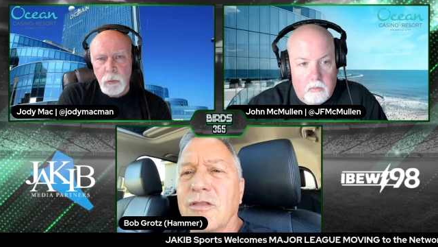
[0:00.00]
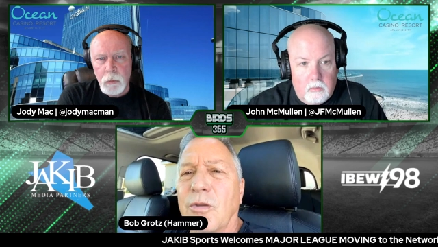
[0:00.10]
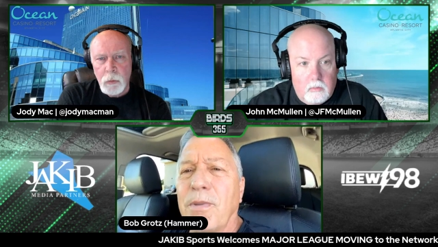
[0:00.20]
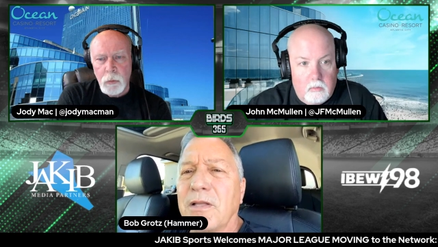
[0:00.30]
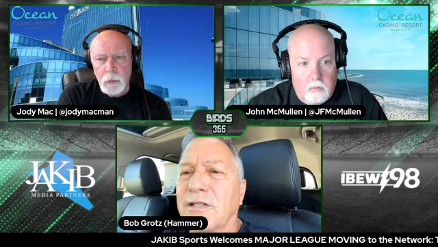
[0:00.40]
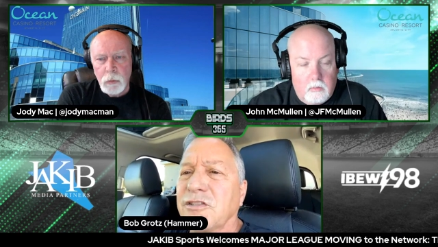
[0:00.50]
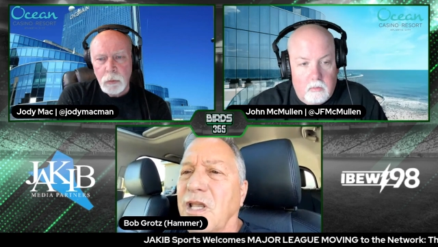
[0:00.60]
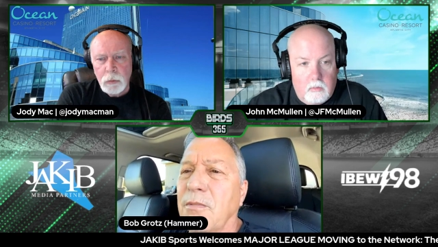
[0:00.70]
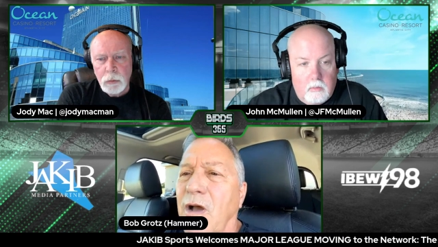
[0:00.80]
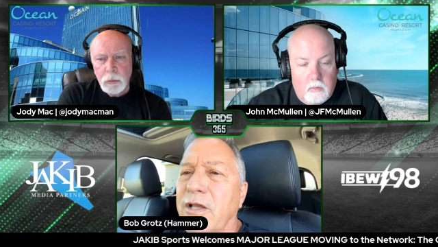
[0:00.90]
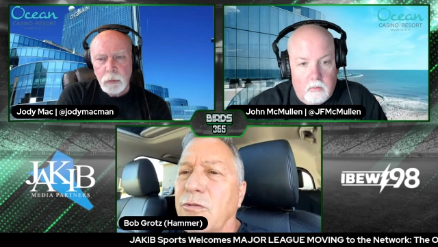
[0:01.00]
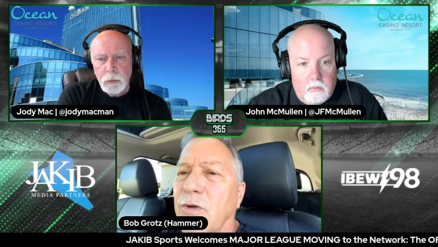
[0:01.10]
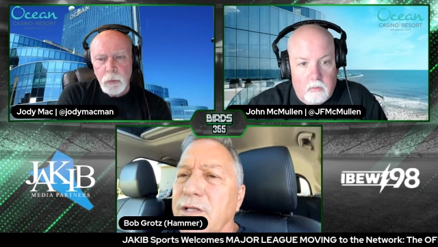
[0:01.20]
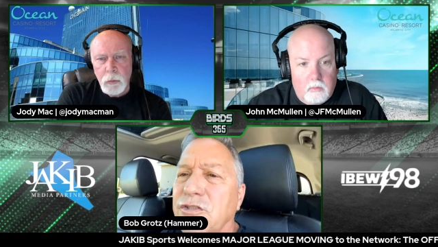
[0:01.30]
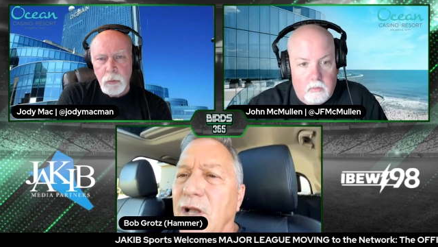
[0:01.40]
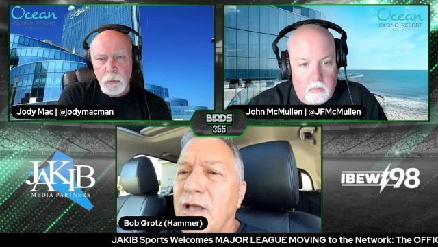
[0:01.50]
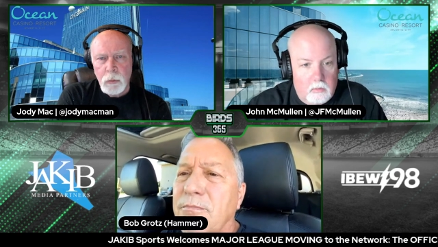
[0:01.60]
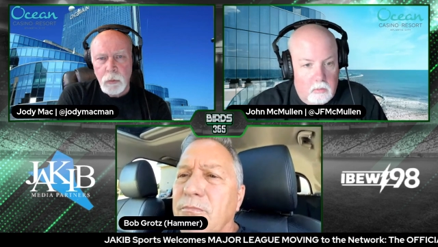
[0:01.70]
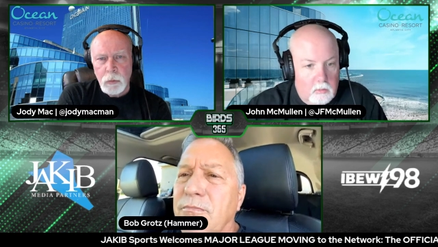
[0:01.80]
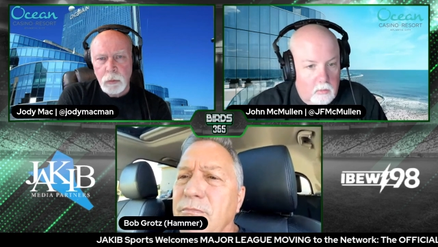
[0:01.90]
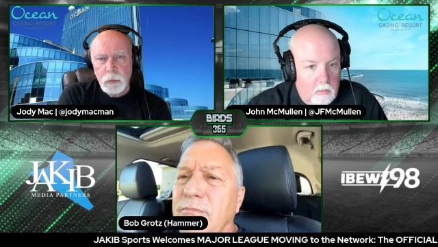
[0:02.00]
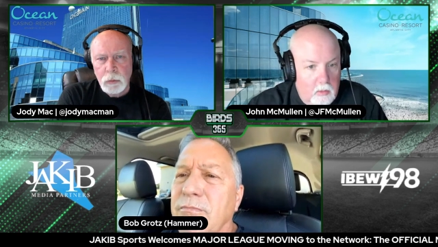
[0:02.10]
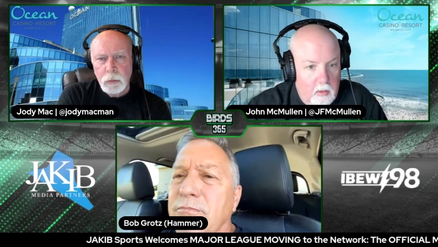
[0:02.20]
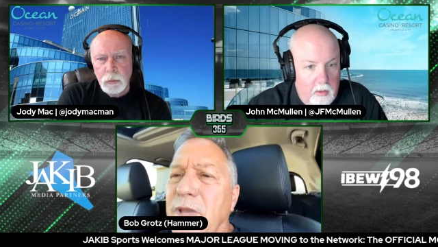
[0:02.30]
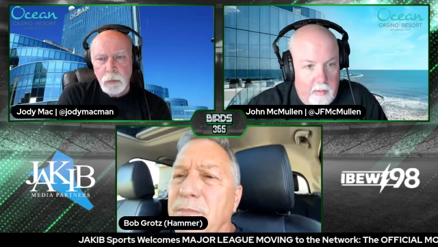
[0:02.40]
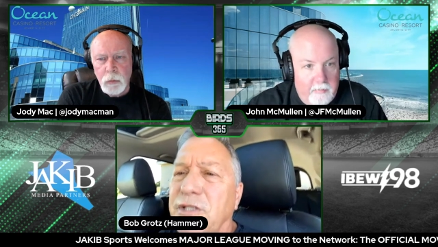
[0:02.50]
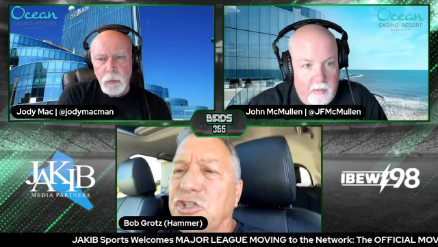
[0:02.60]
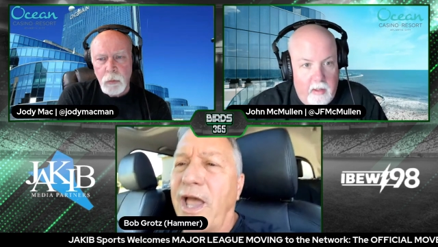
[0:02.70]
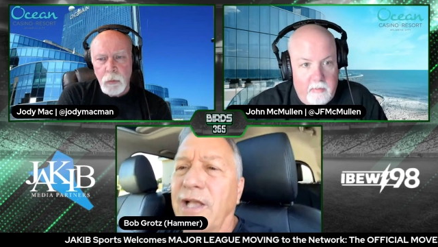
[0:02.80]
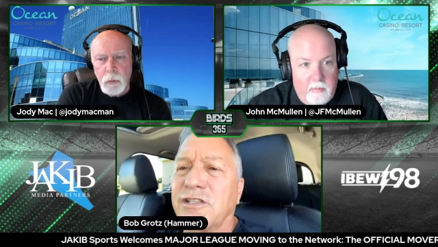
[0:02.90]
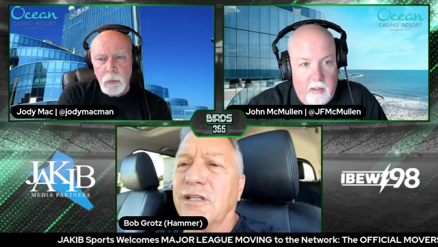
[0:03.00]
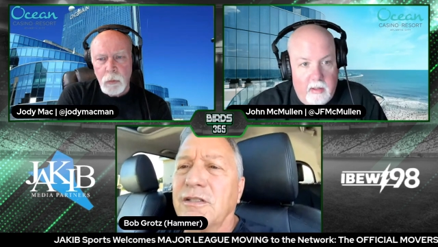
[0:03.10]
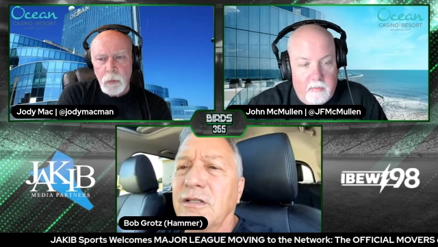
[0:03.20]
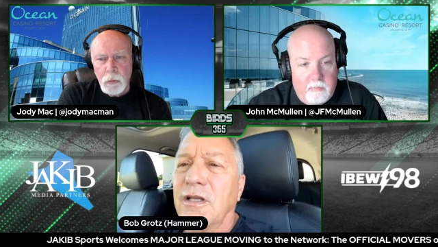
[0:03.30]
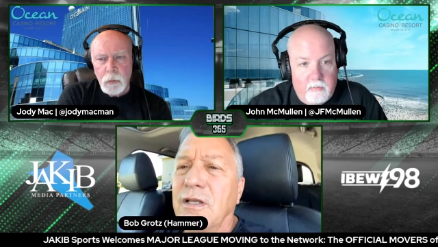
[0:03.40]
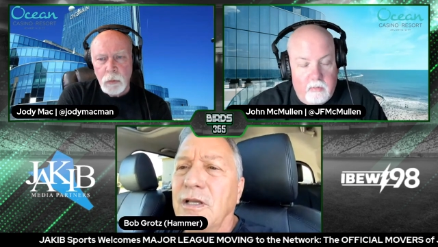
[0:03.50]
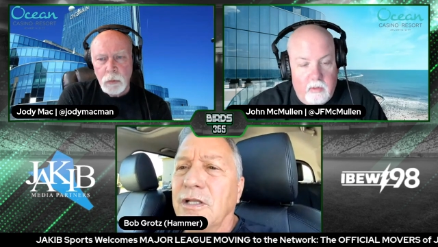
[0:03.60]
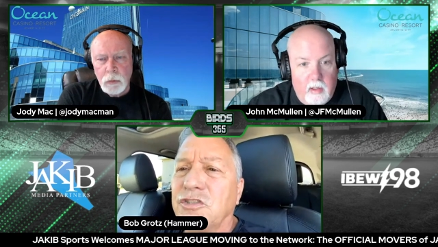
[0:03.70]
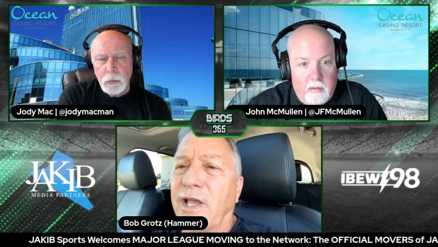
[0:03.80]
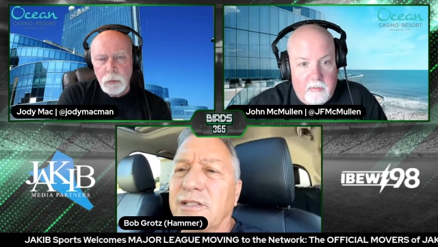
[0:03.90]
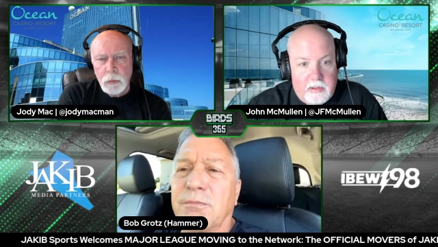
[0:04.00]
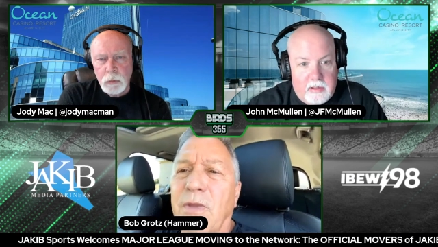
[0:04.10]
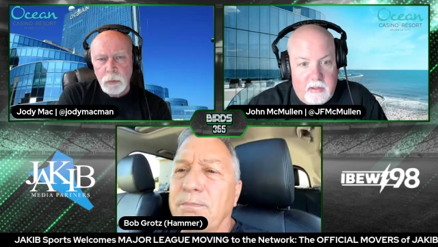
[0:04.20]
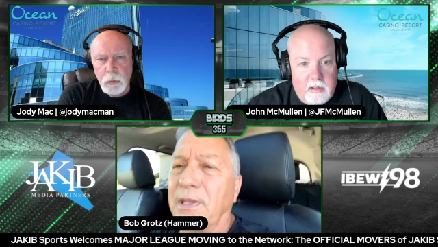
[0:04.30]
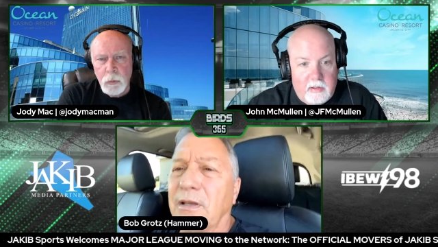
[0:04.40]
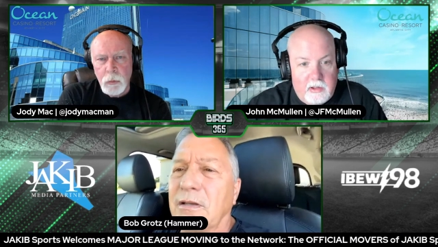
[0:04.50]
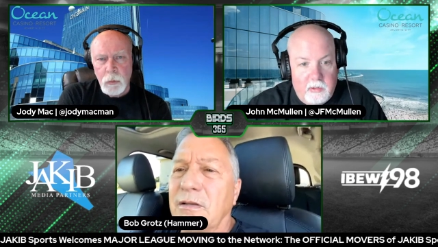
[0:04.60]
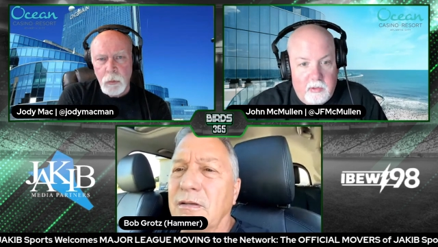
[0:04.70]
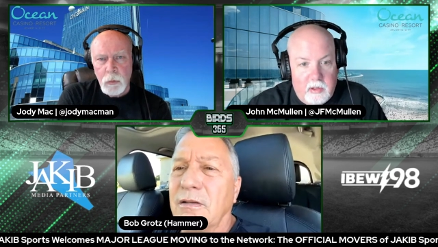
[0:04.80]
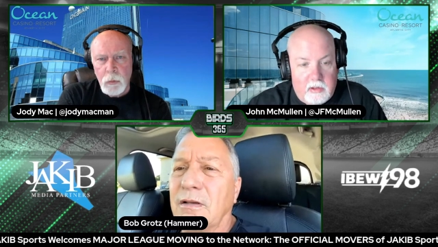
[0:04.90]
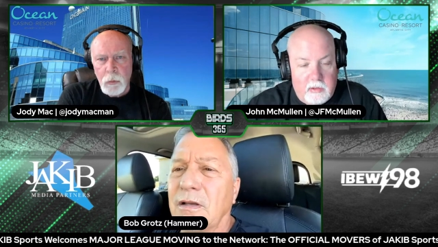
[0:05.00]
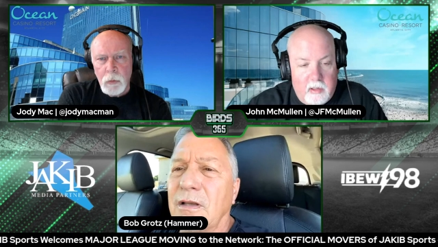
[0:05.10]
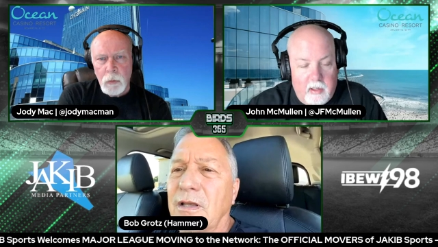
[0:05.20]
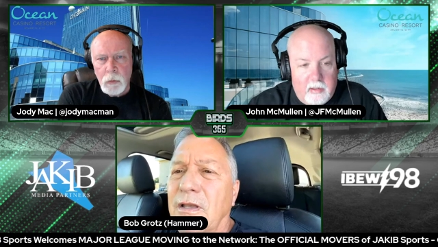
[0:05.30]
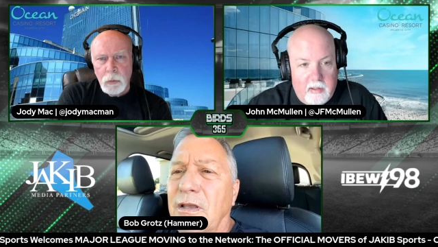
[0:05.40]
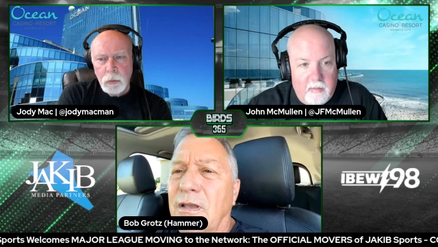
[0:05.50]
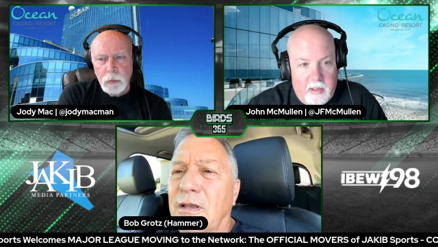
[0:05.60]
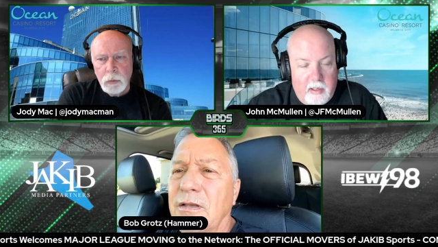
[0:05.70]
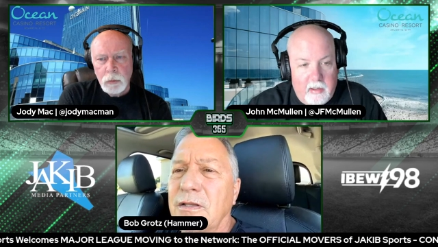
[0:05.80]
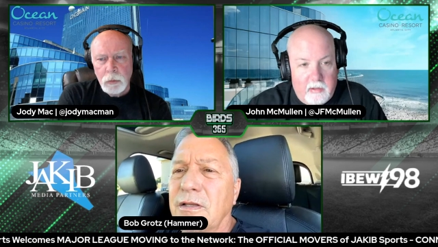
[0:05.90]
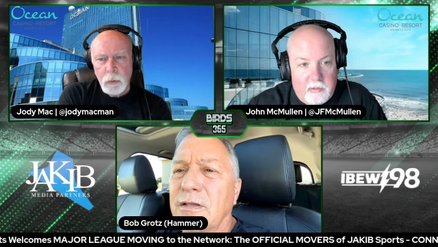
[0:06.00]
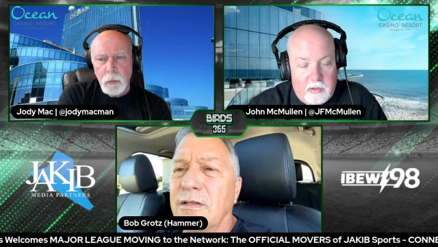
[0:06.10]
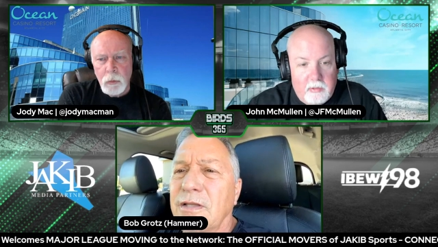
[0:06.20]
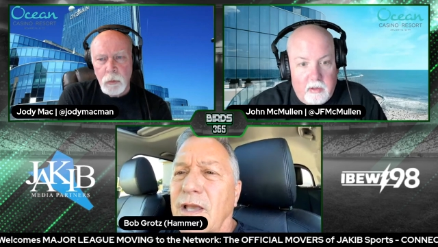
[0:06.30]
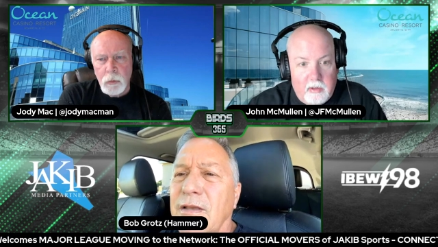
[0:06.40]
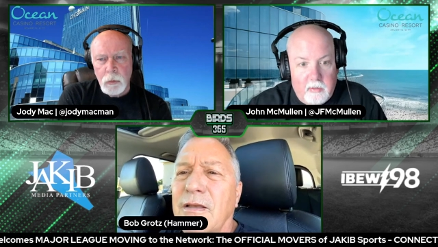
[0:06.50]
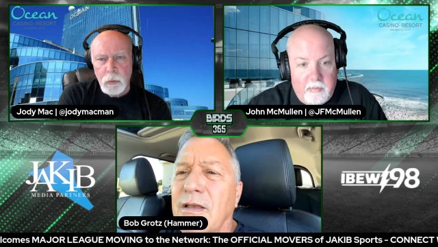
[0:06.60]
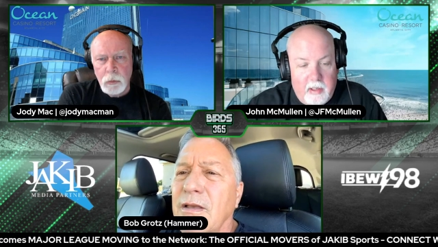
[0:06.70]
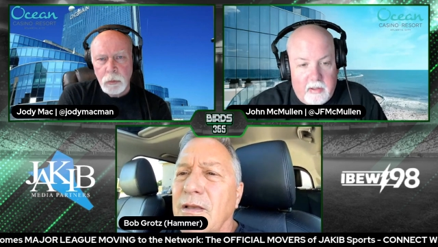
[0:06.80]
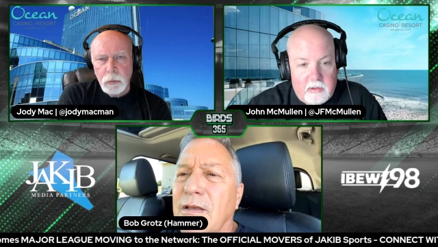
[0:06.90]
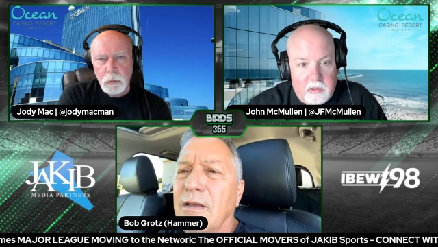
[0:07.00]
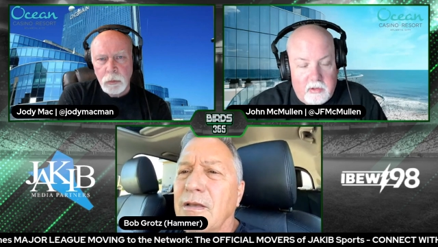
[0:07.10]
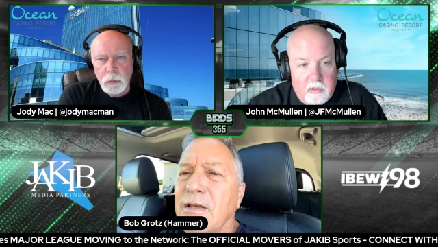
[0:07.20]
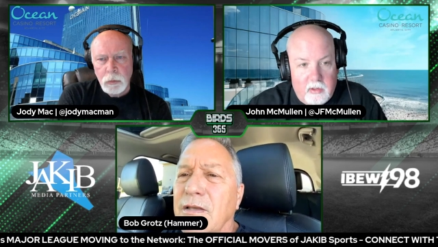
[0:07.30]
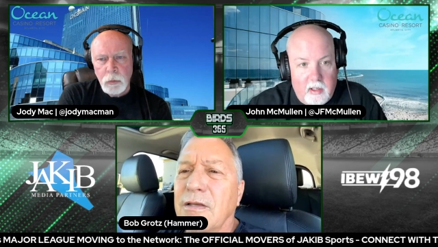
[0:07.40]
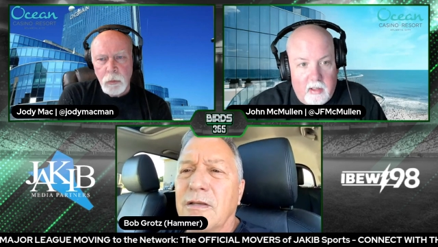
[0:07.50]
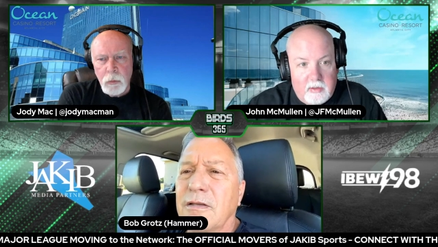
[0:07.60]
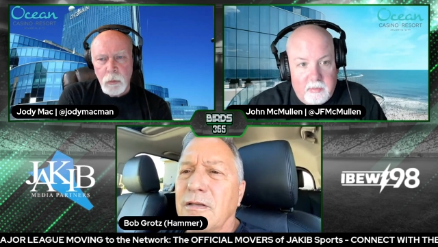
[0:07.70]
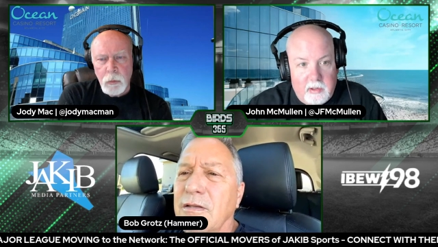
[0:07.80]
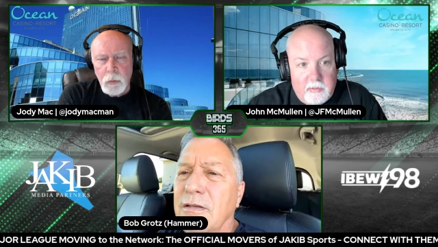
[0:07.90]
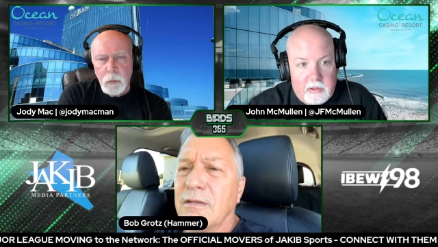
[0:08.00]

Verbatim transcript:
Speaker 1: they're about the same height, right, John?
Speaker 2: Yeah, uh, yeah. Yeah, Jackson that was the issue with Tarron coming out. He was really yeah. good pass rusher in college, but he was